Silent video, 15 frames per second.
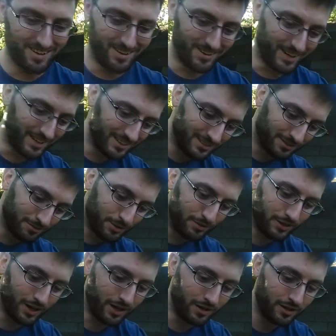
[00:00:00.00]
Okay,
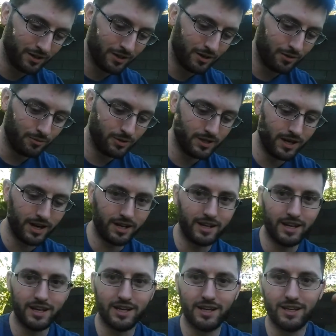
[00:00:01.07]
moving on. We got
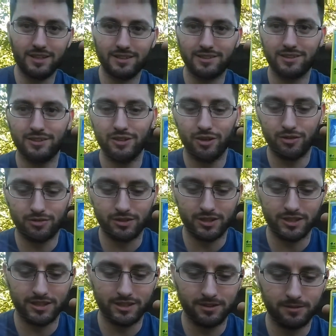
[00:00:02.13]
a Snover
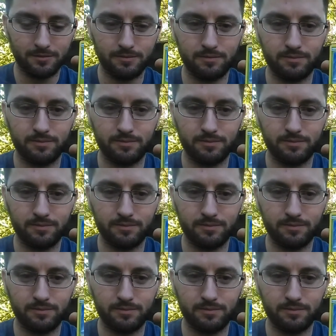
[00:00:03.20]
here.